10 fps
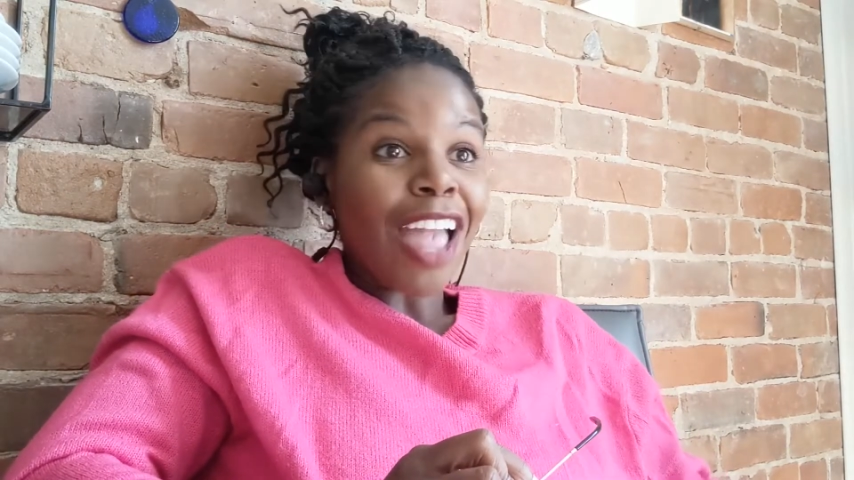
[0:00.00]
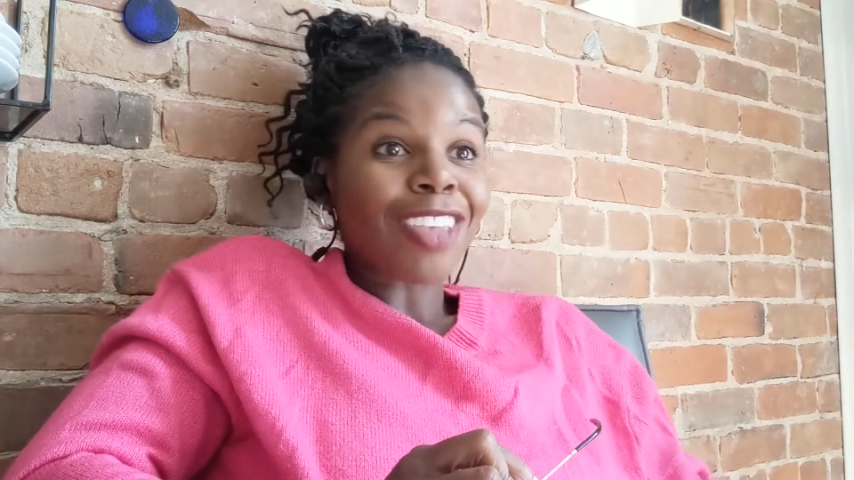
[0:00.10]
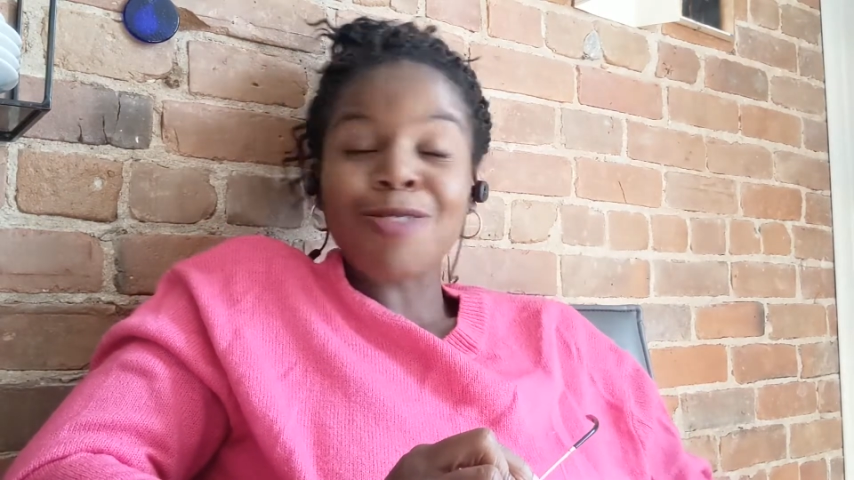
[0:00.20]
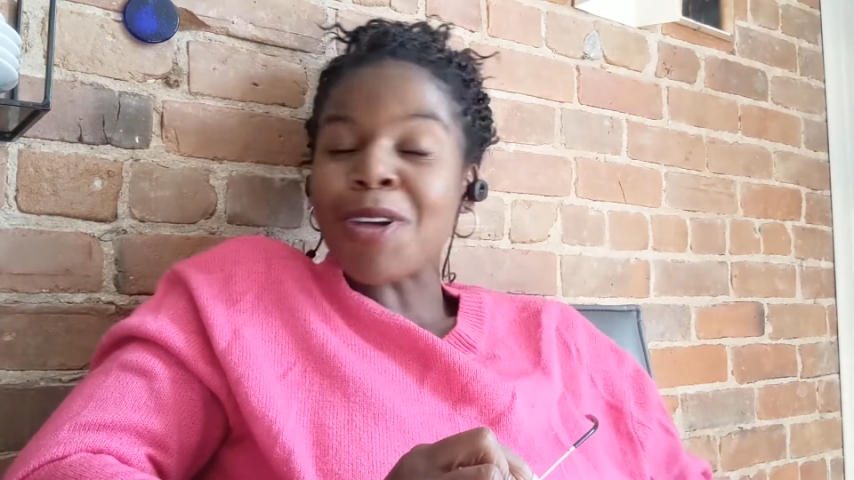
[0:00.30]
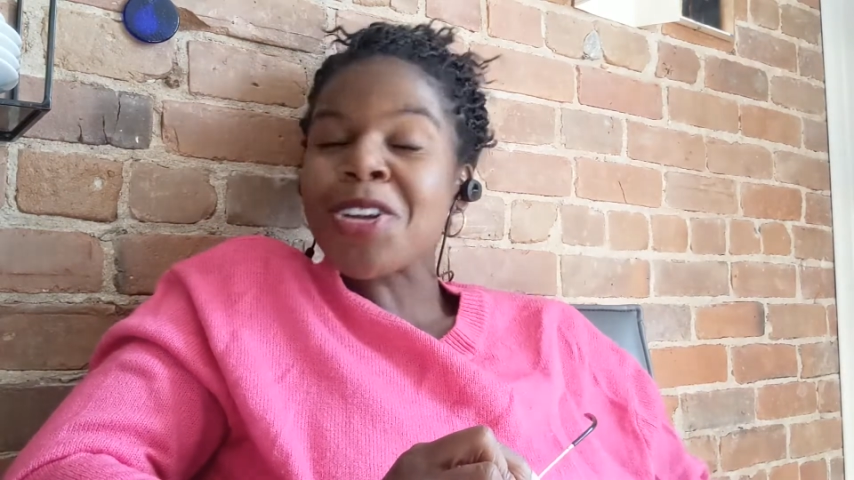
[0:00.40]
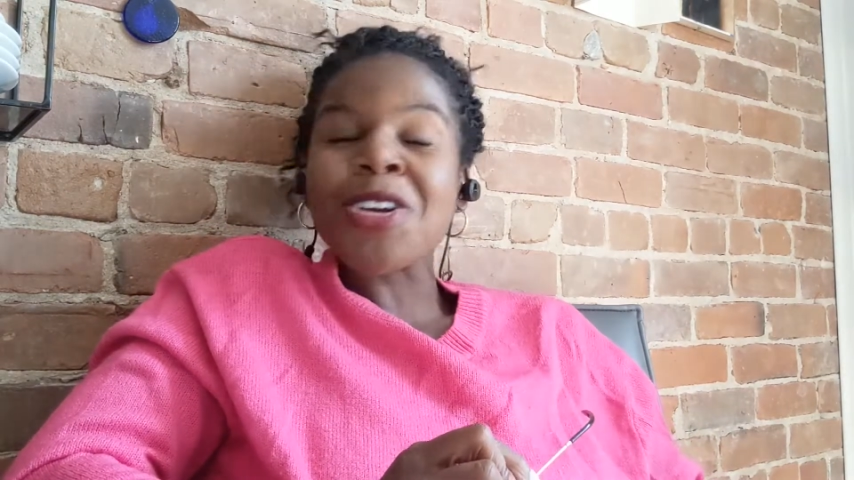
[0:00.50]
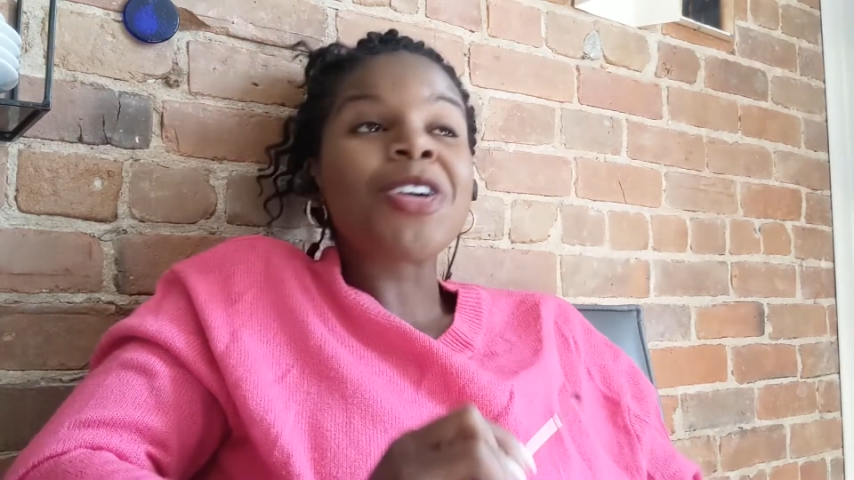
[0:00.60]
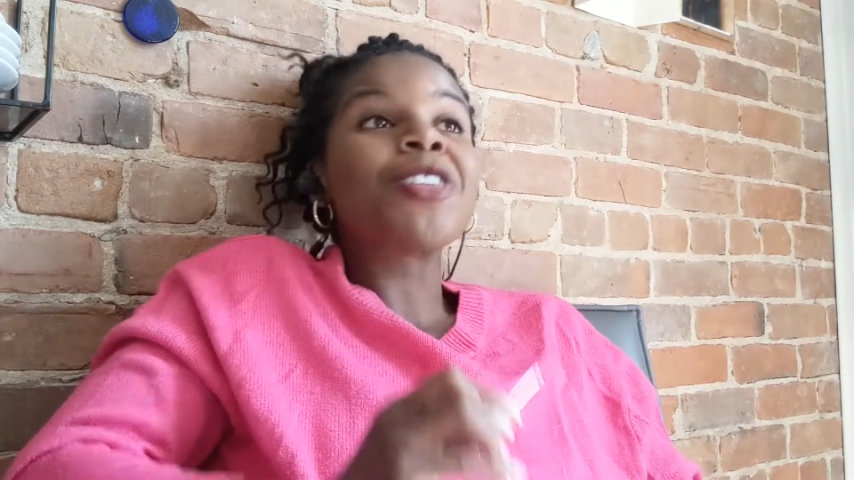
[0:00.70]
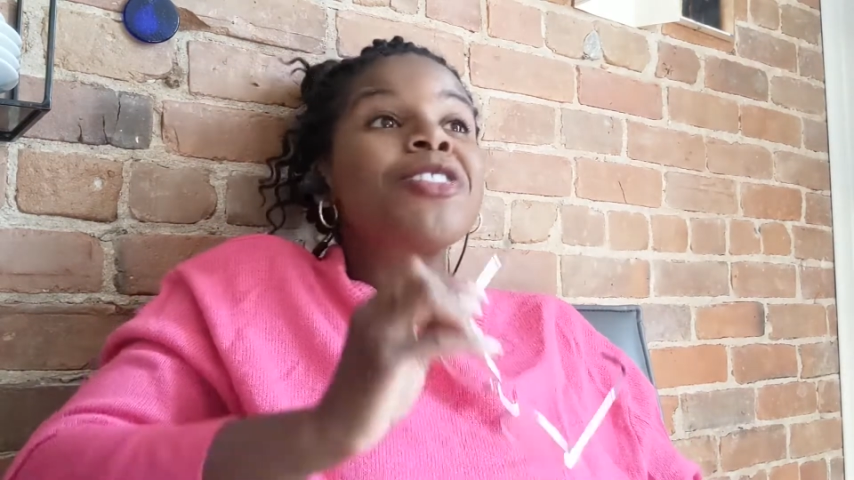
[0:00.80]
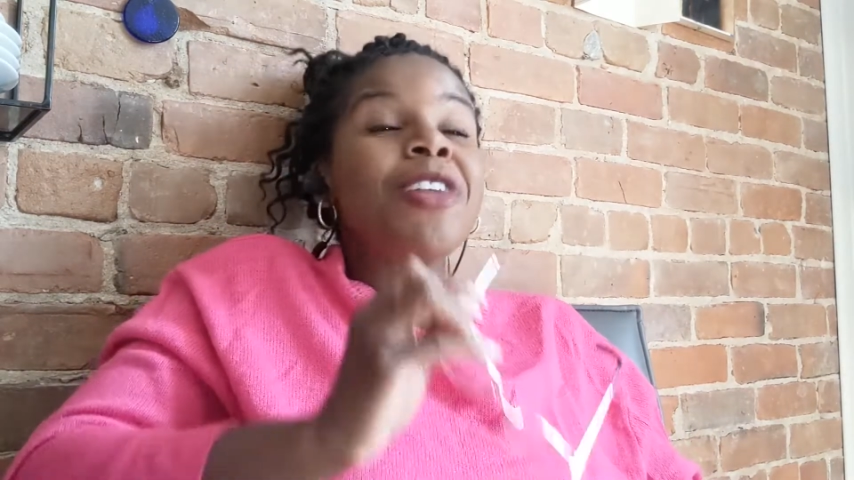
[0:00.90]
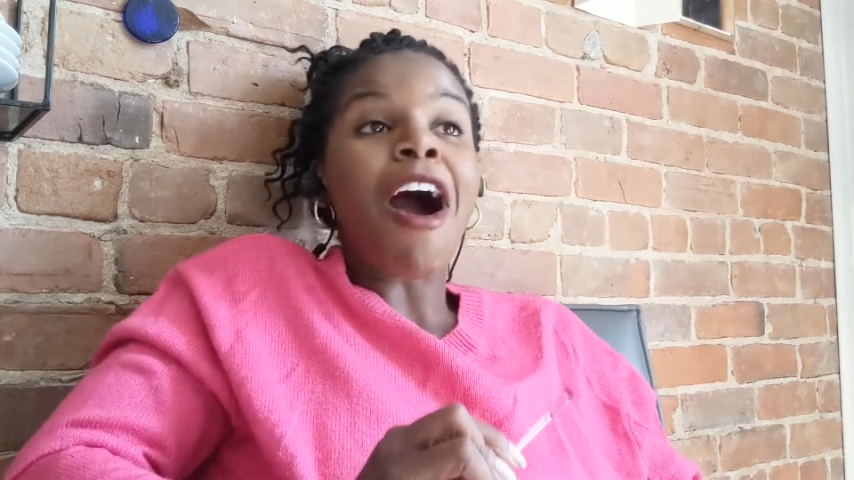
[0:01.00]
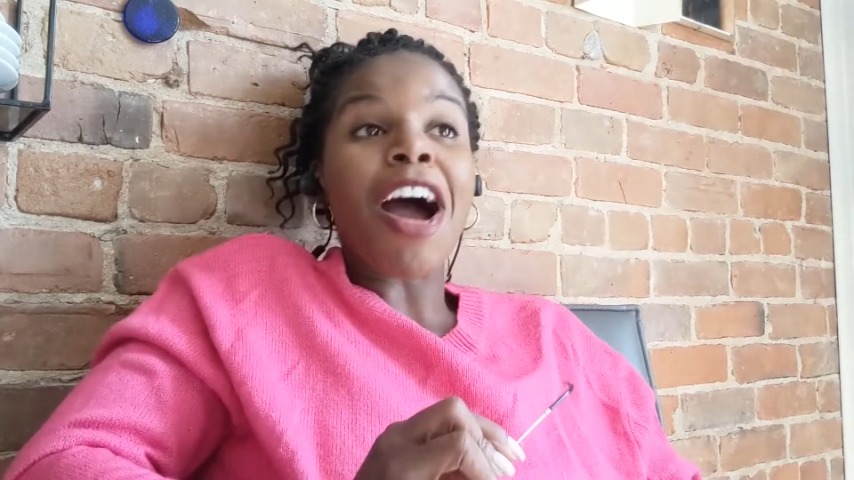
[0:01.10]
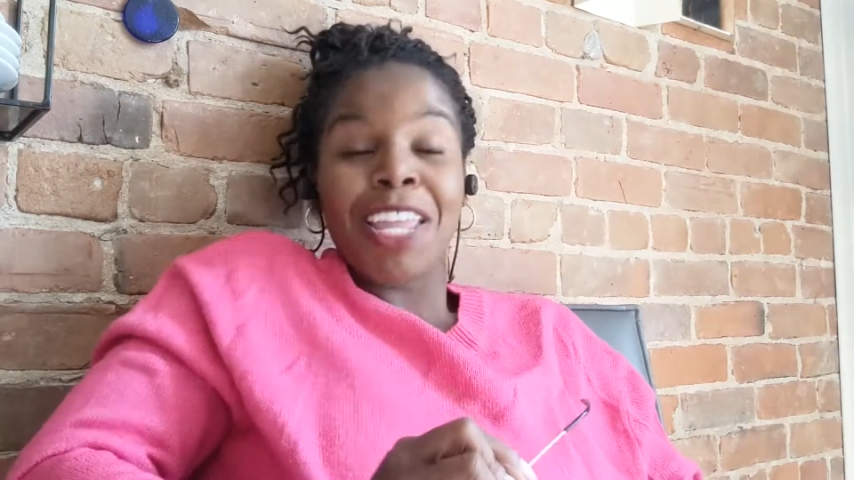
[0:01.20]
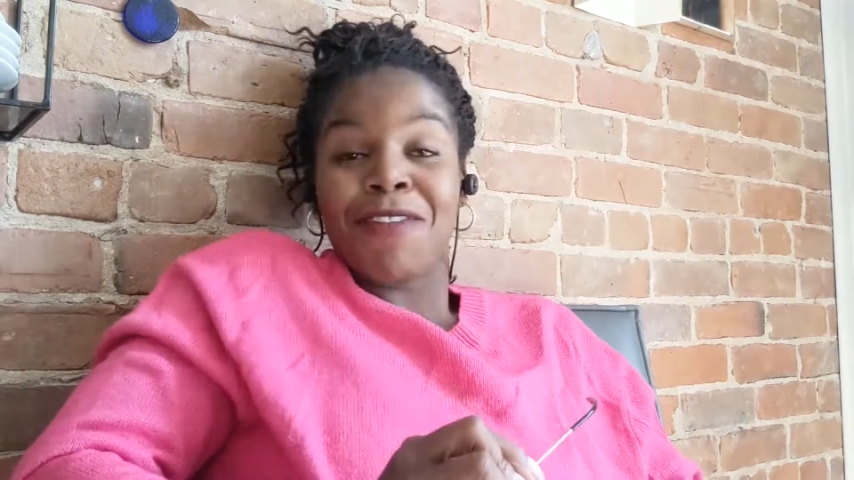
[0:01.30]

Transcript: I swear to God,